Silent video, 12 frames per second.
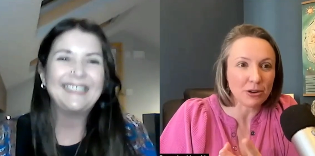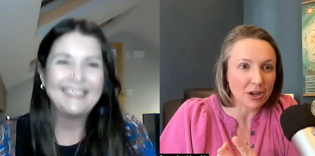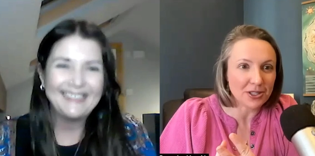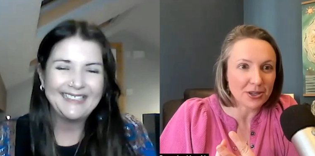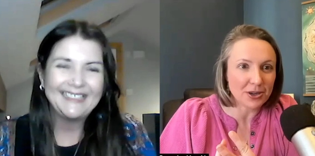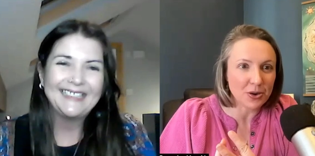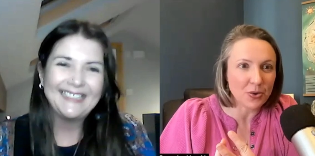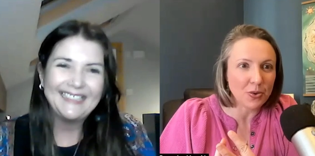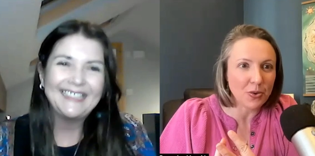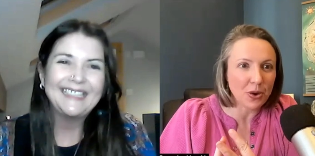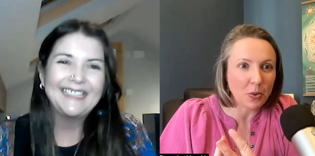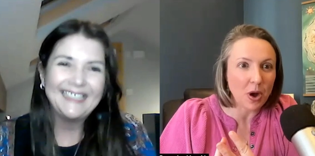Speaker 1: you're
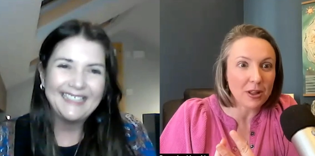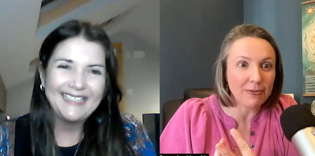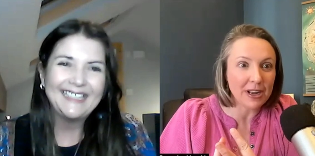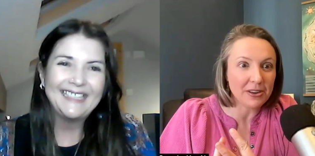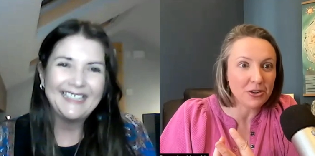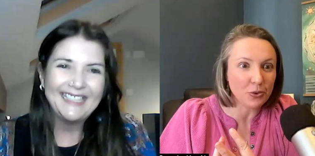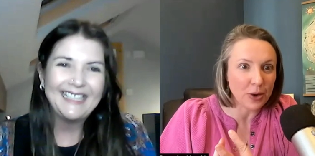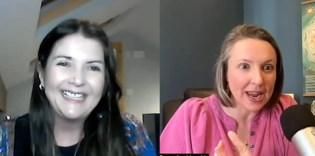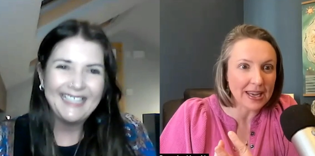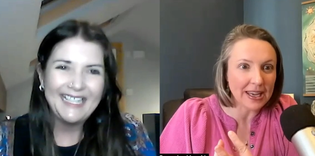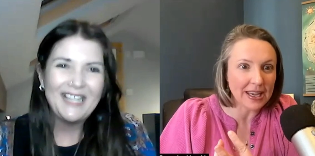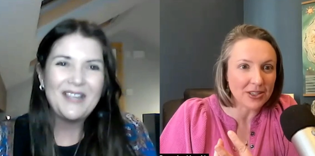also qualified to do
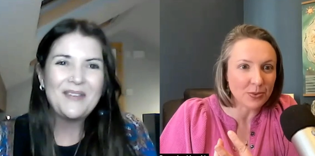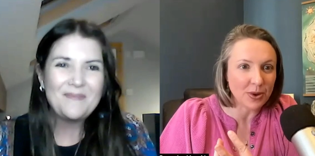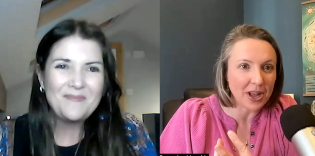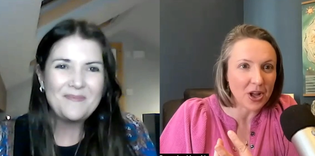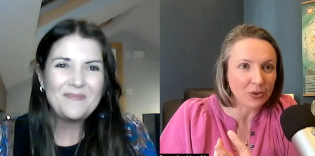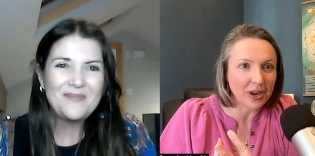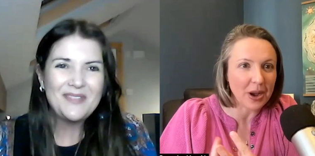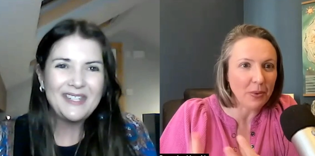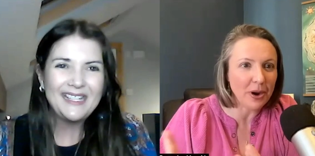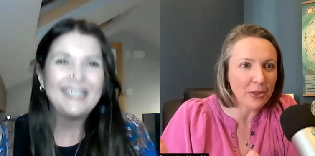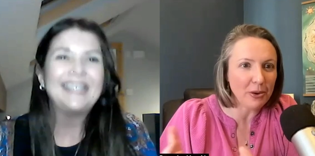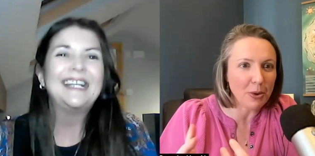Reiki as well, right?
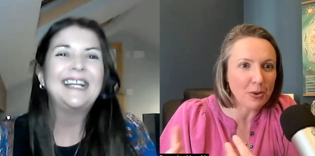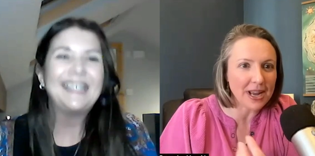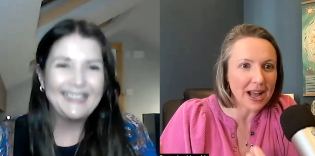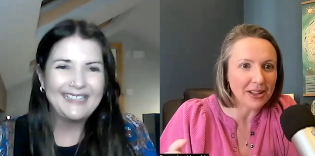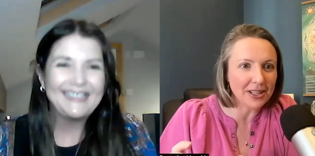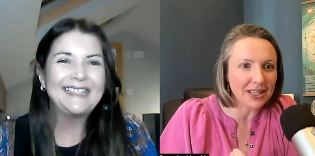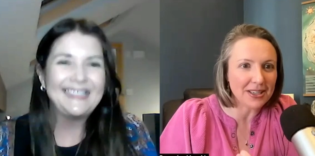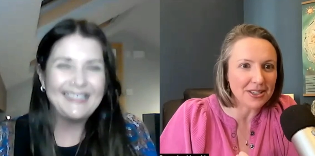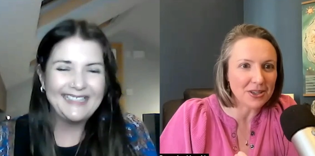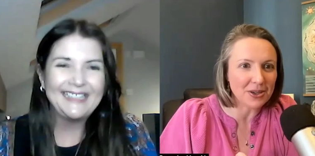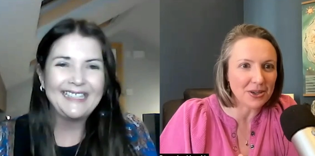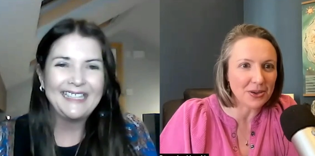What other
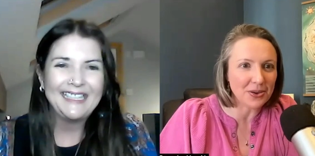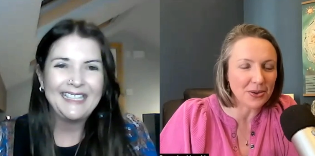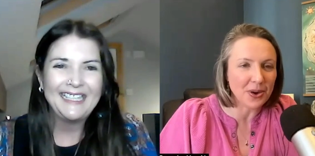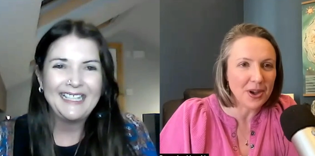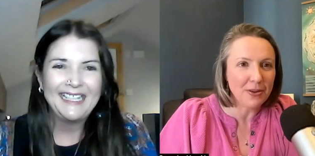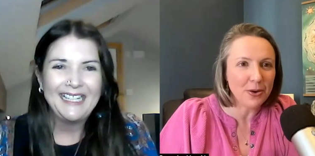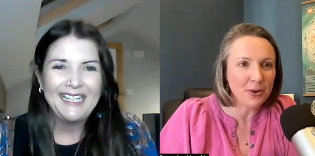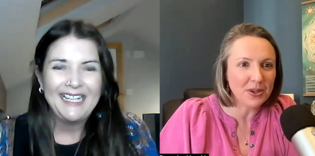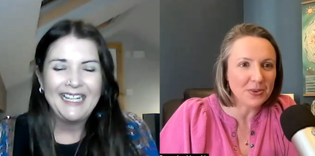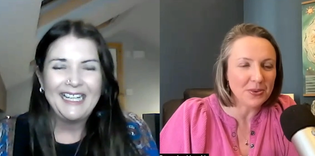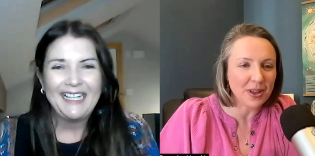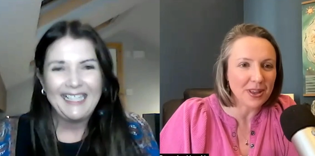modalities do you
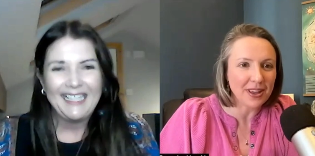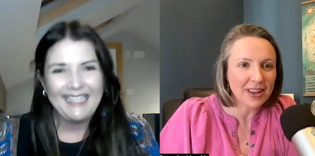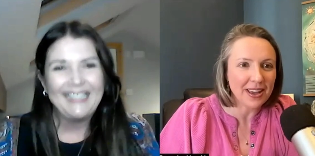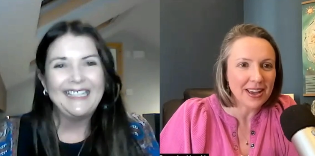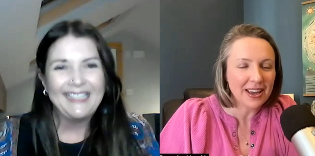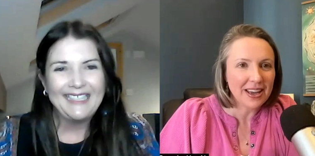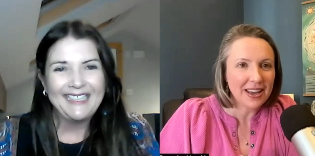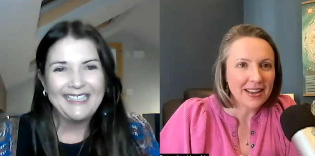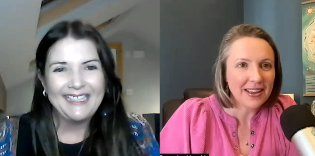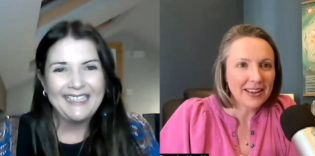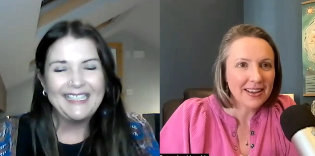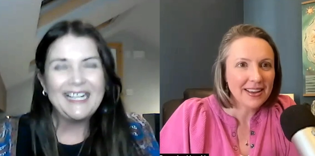focus with?
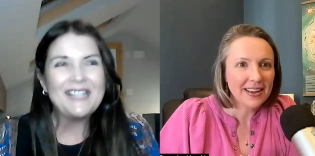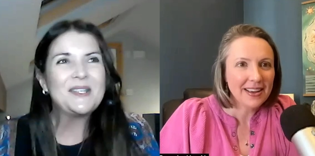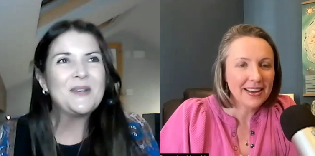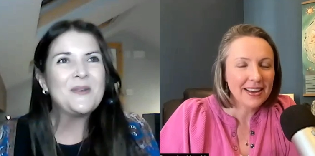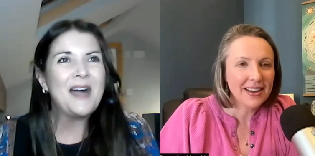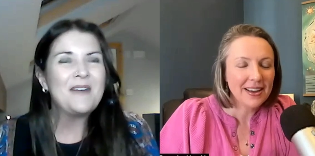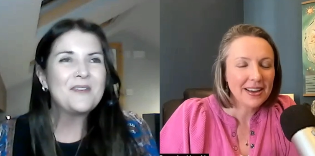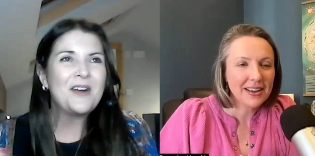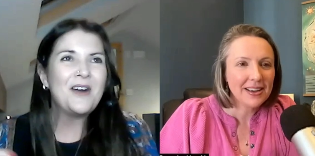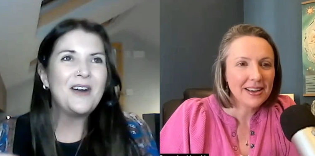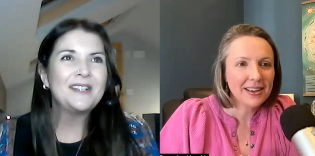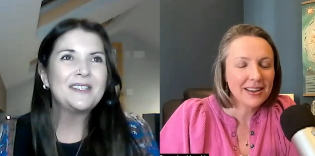
Speaker 2: Yeah, so I've
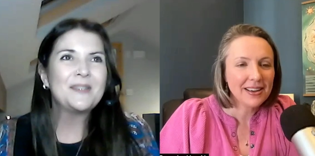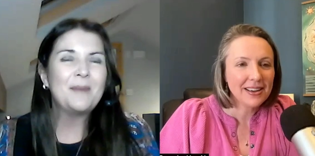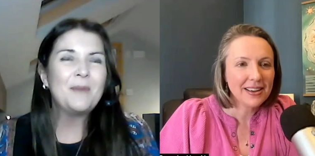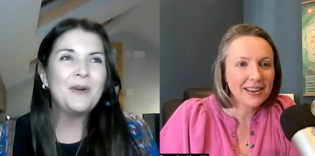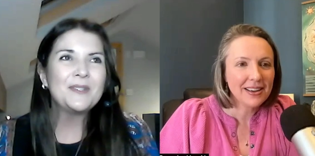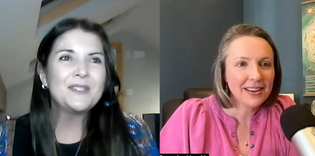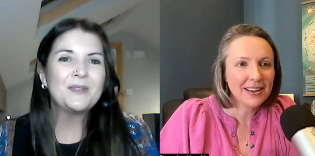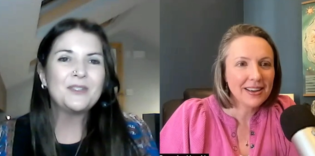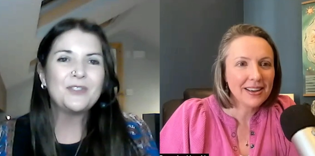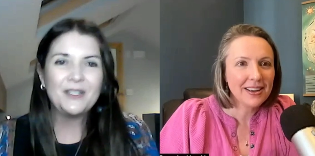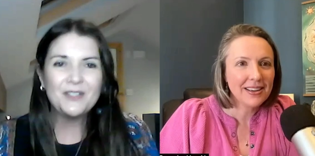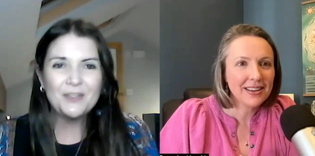got so I'm also a
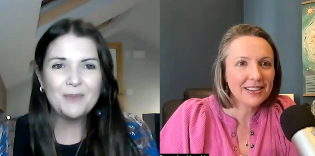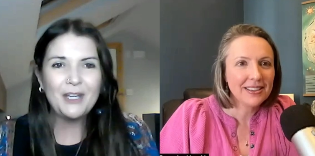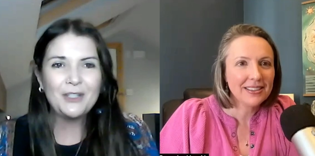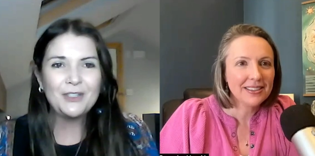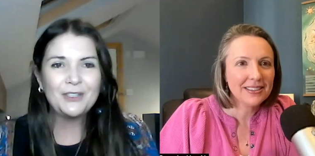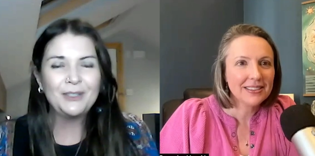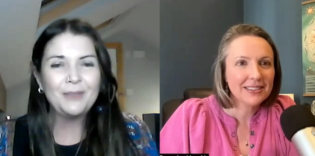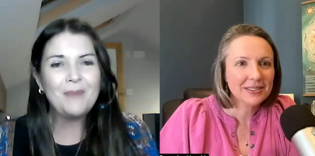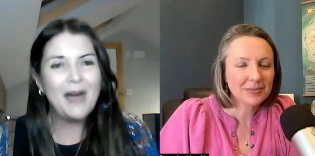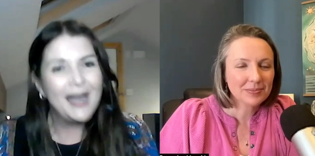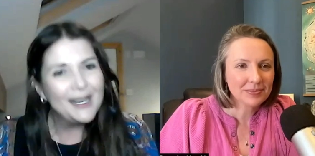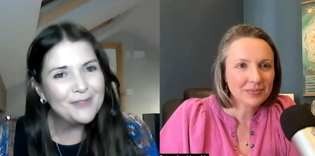transformational
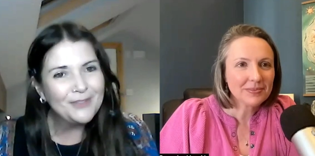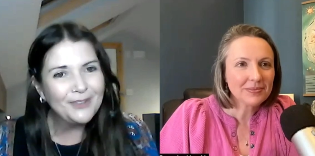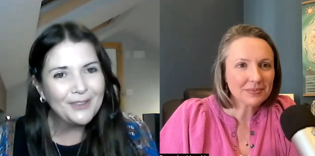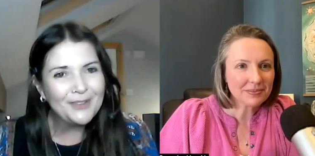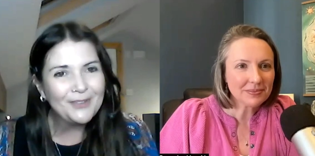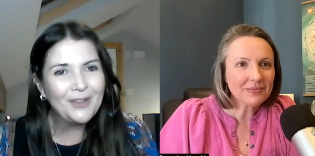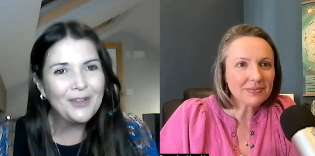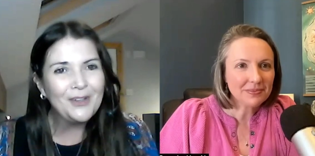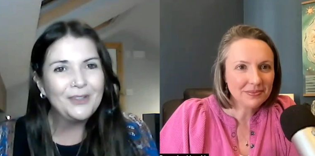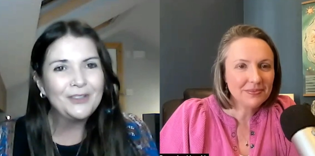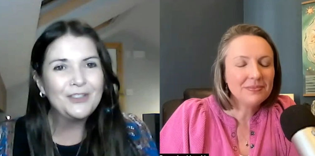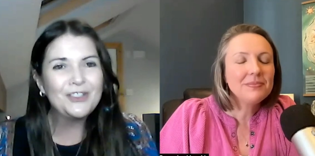mindfulness
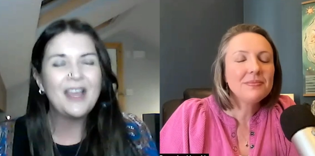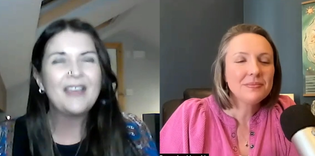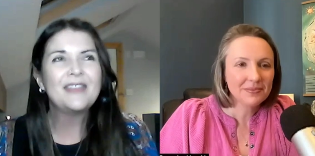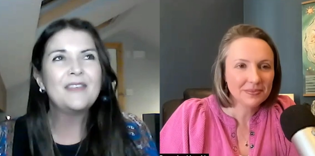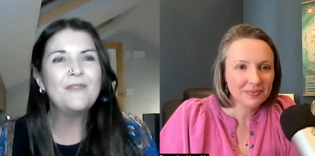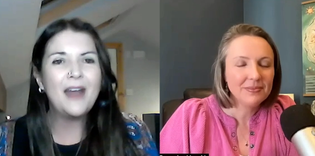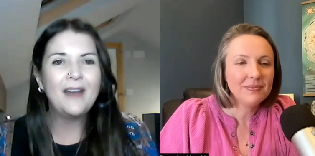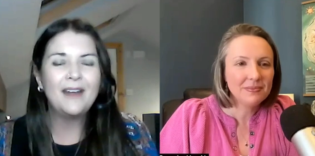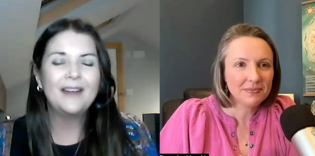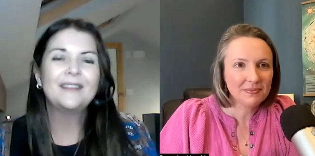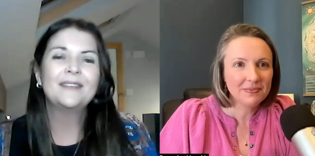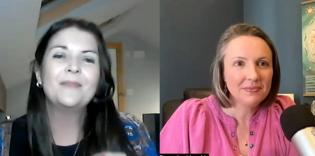coach. The very
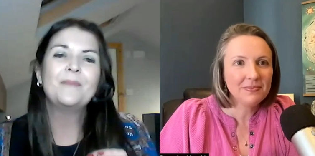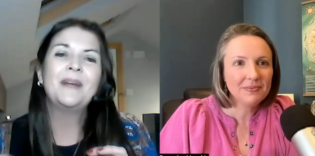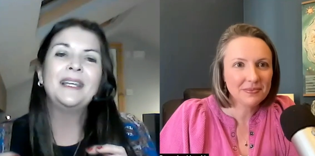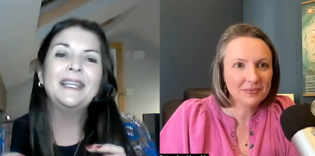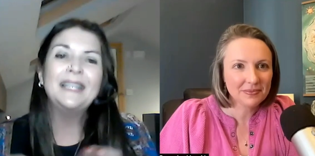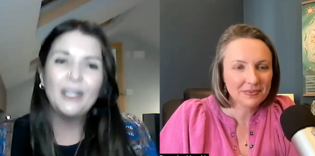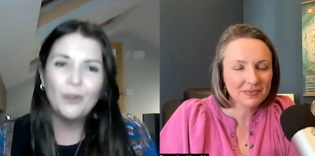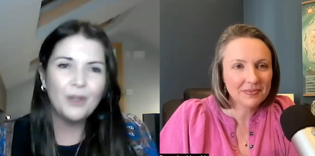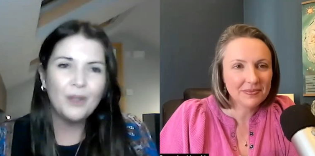my little